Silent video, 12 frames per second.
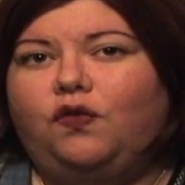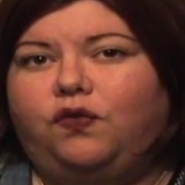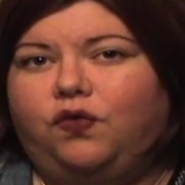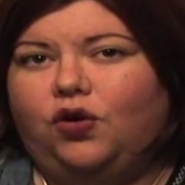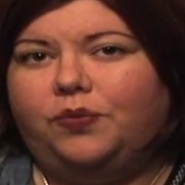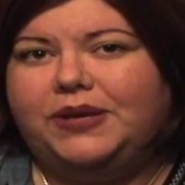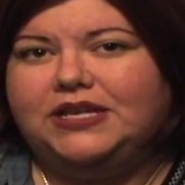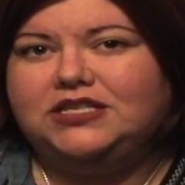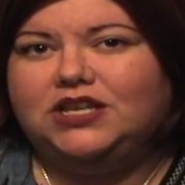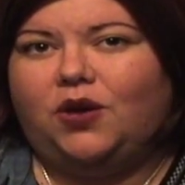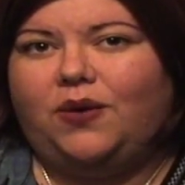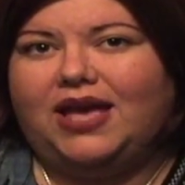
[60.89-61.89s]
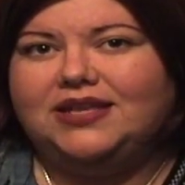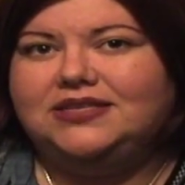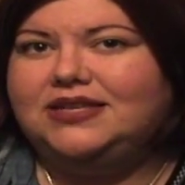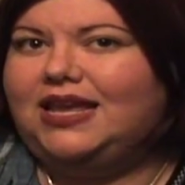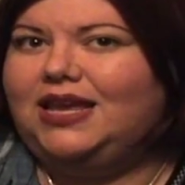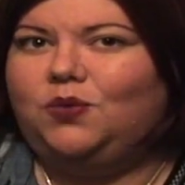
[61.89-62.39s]
for
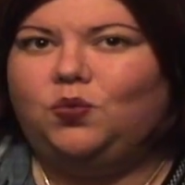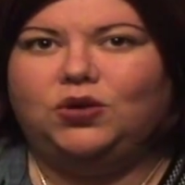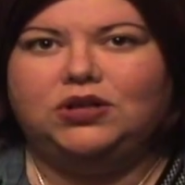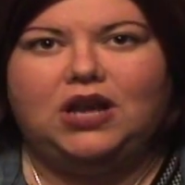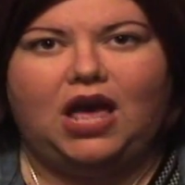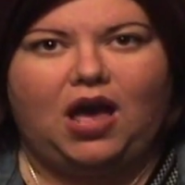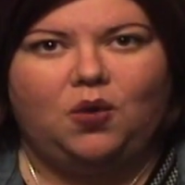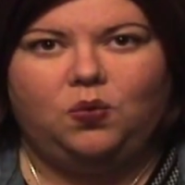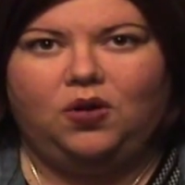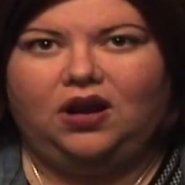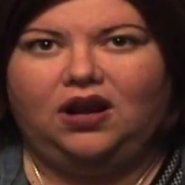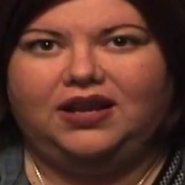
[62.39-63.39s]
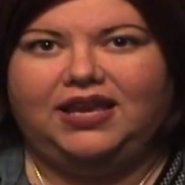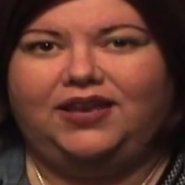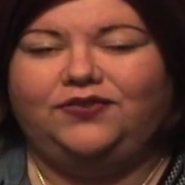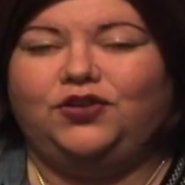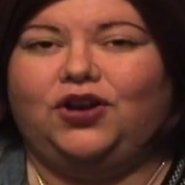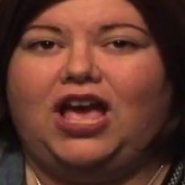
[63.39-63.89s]
PCOS, it will not work
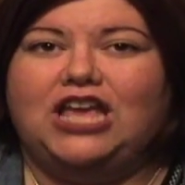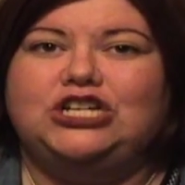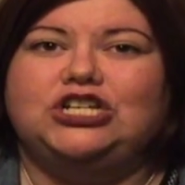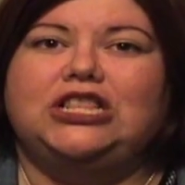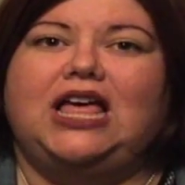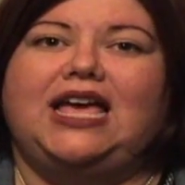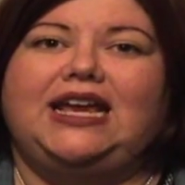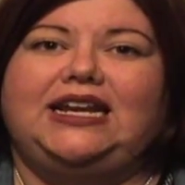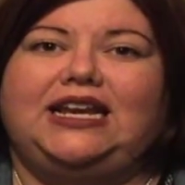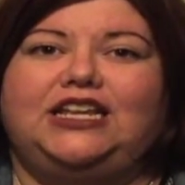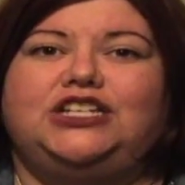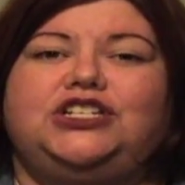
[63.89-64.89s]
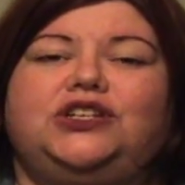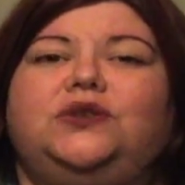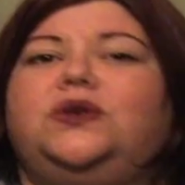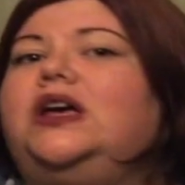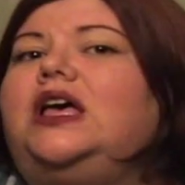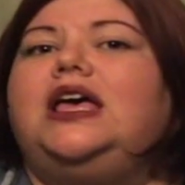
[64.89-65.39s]
if your underlying
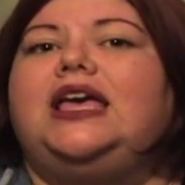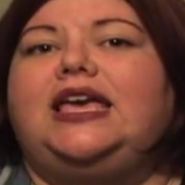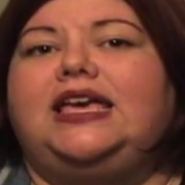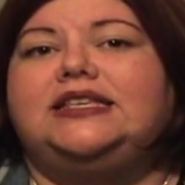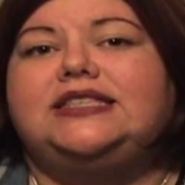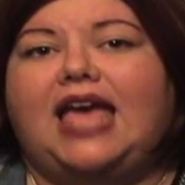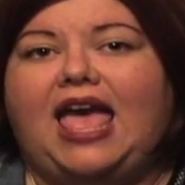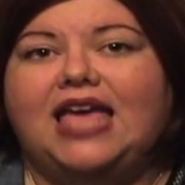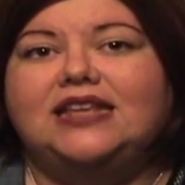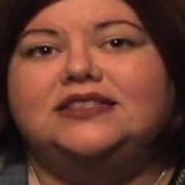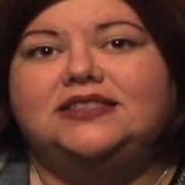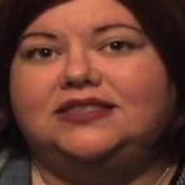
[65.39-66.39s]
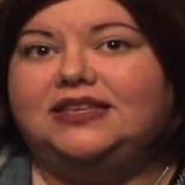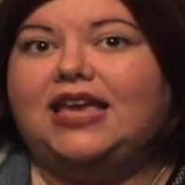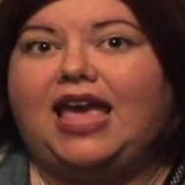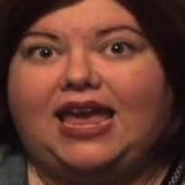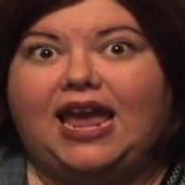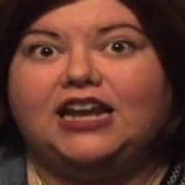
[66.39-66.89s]
issue is
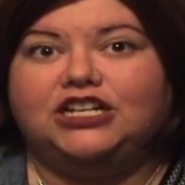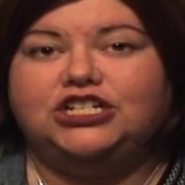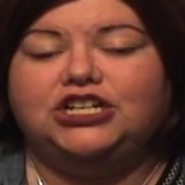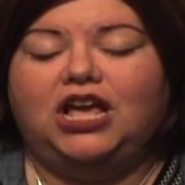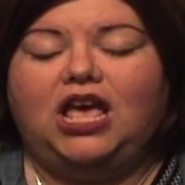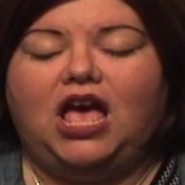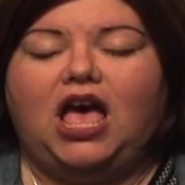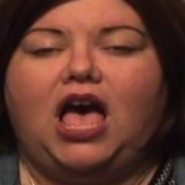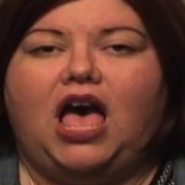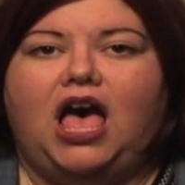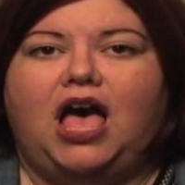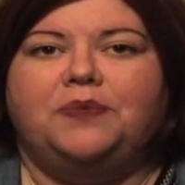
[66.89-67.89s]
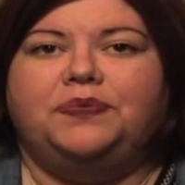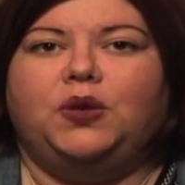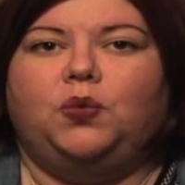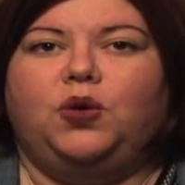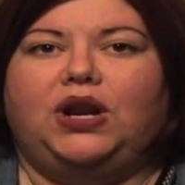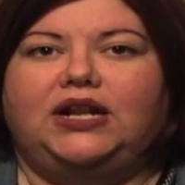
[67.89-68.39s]
NCCAH.
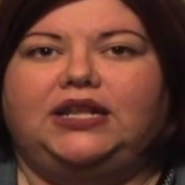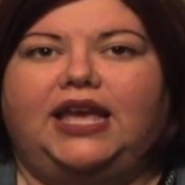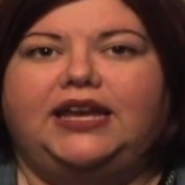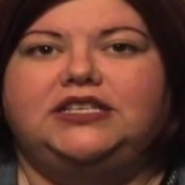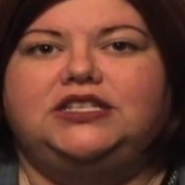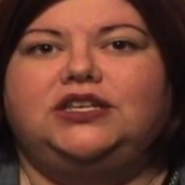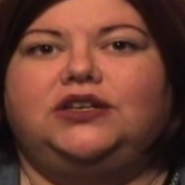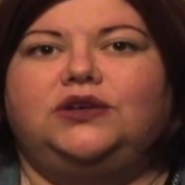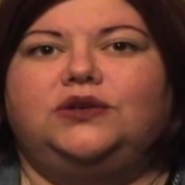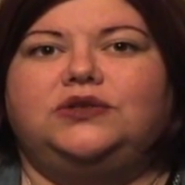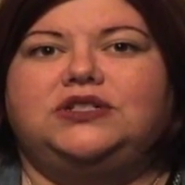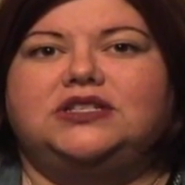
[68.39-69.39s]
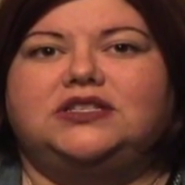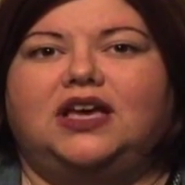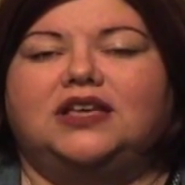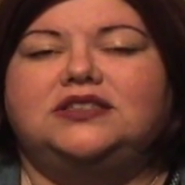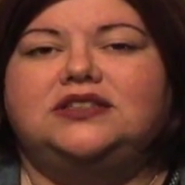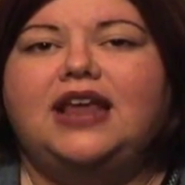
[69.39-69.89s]
What I'd like to
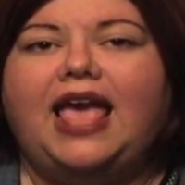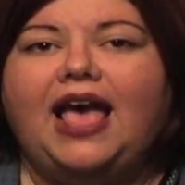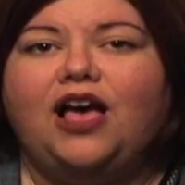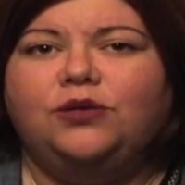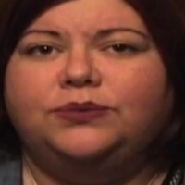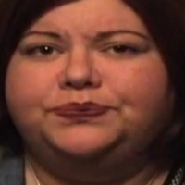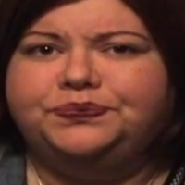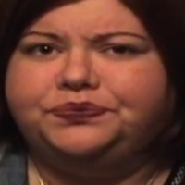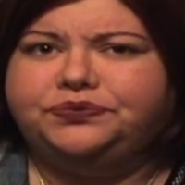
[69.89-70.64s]
discuss now